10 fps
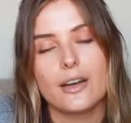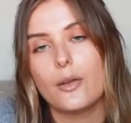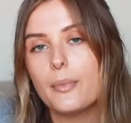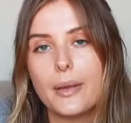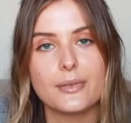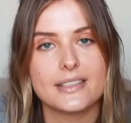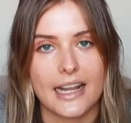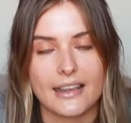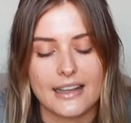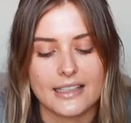And I know that people
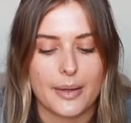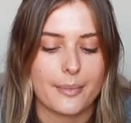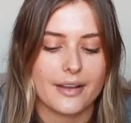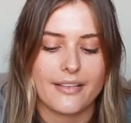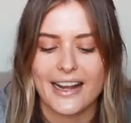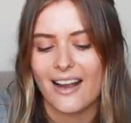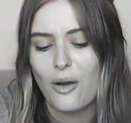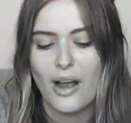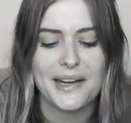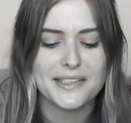say this, people are like,
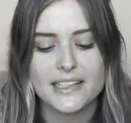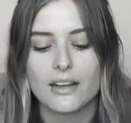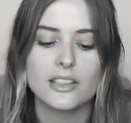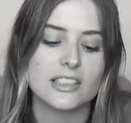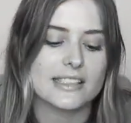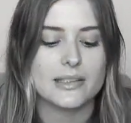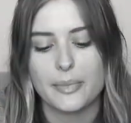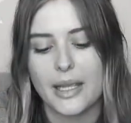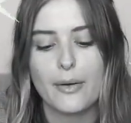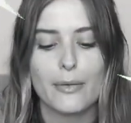oh, I discovered
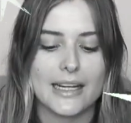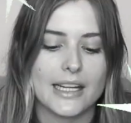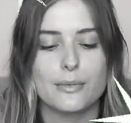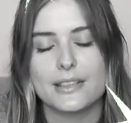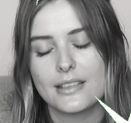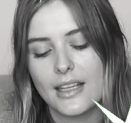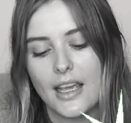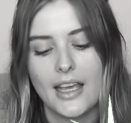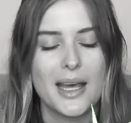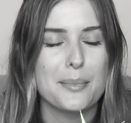Justin Bieber when he was
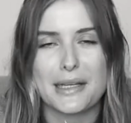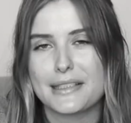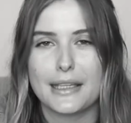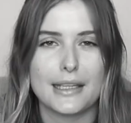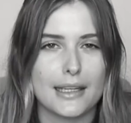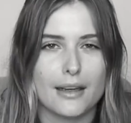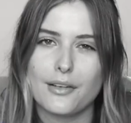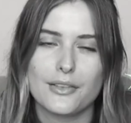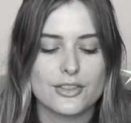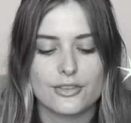busking
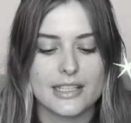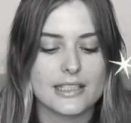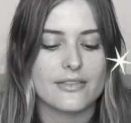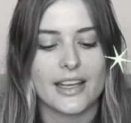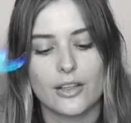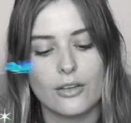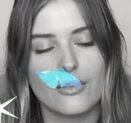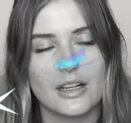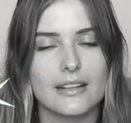on the streets of Vancouver.